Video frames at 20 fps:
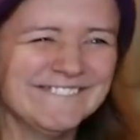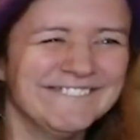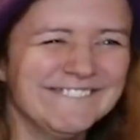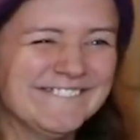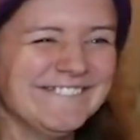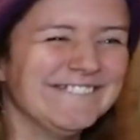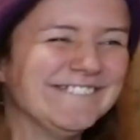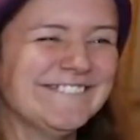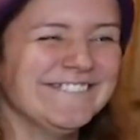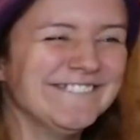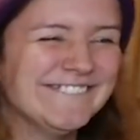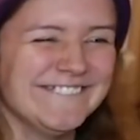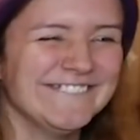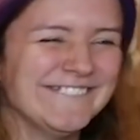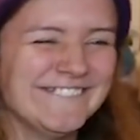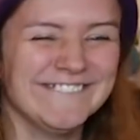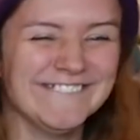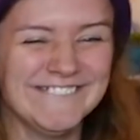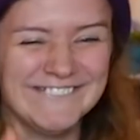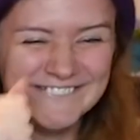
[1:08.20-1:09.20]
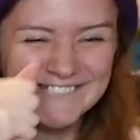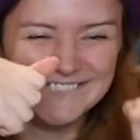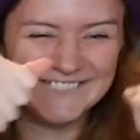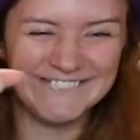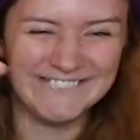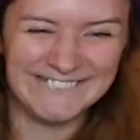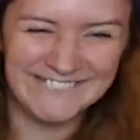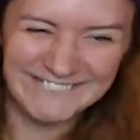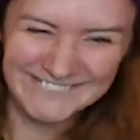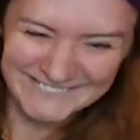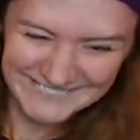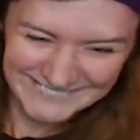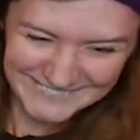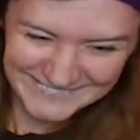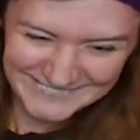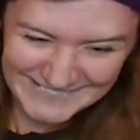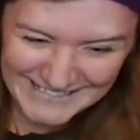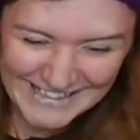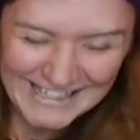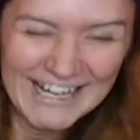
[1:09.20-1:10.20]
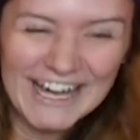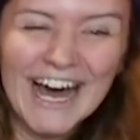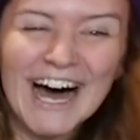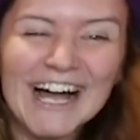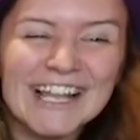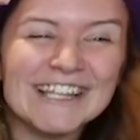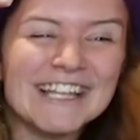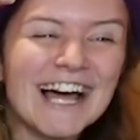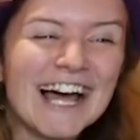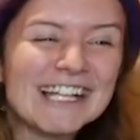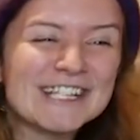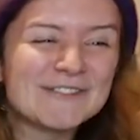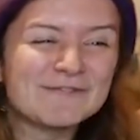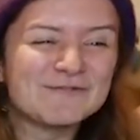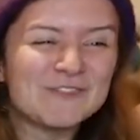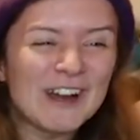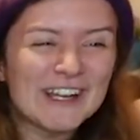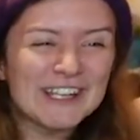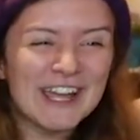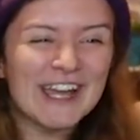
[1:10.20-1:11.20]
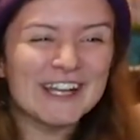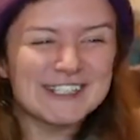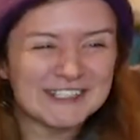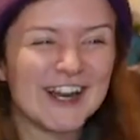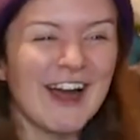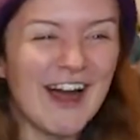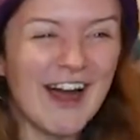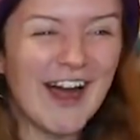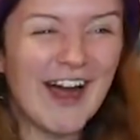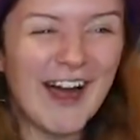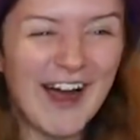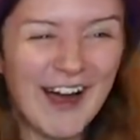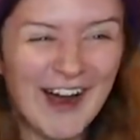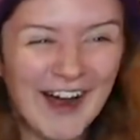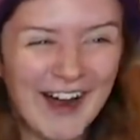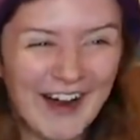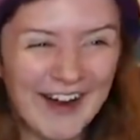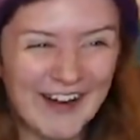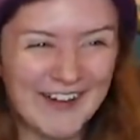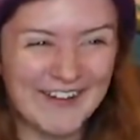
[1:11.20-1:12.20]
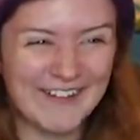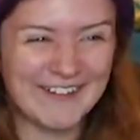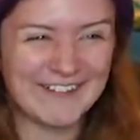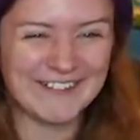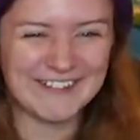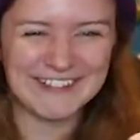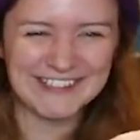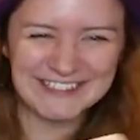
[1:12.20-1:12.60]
wow! Let's freaking go!